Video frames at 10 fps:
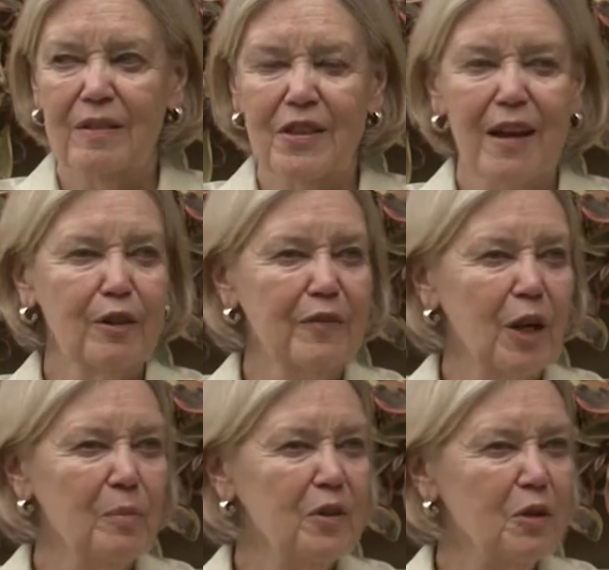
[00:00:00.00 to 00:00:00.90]
child
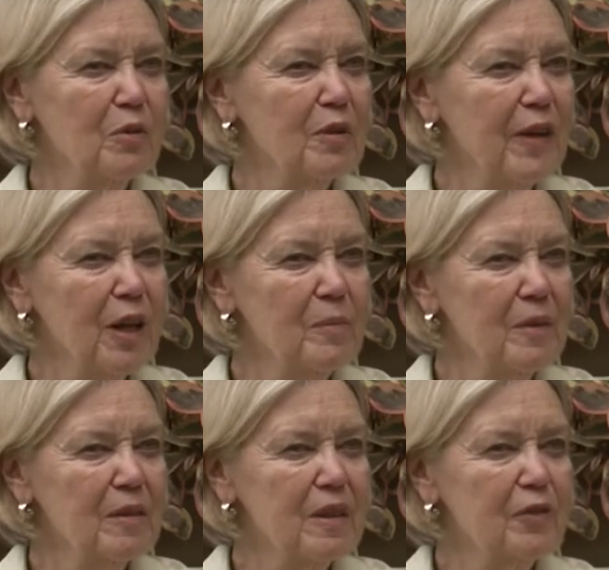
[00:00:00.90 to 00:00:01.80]
development, youth
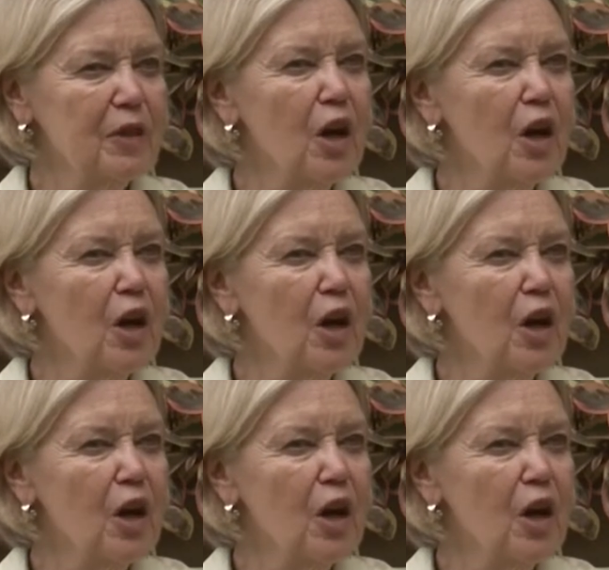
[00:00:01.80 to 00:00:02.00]
development, different